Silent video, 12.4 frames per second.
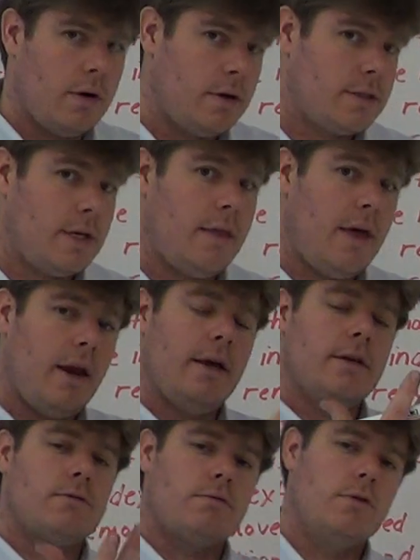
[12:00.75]
to understand that,
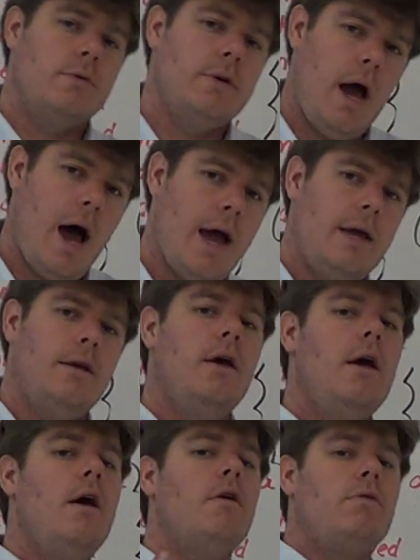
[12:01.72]
is root 9.
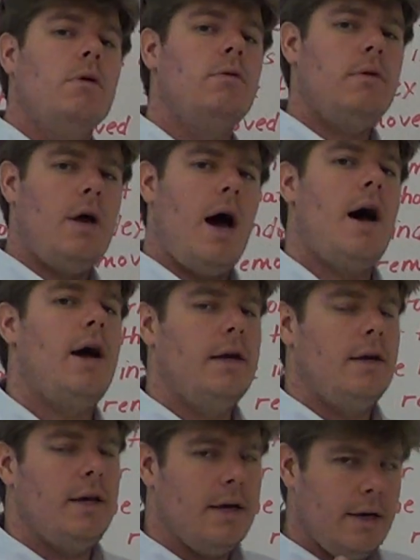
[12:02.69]
Root
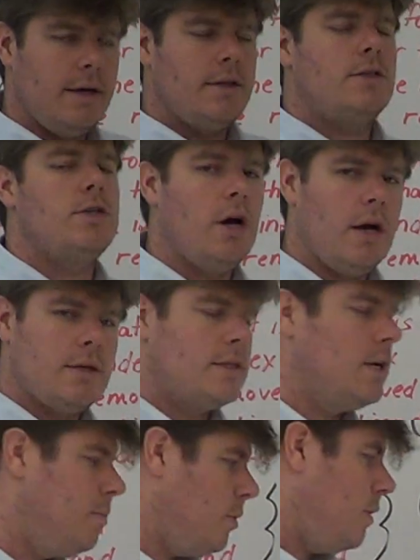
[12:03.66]
9 is just
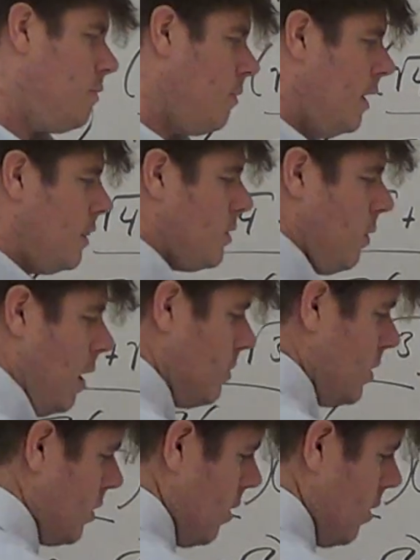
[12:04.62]
simply 3, so I'm just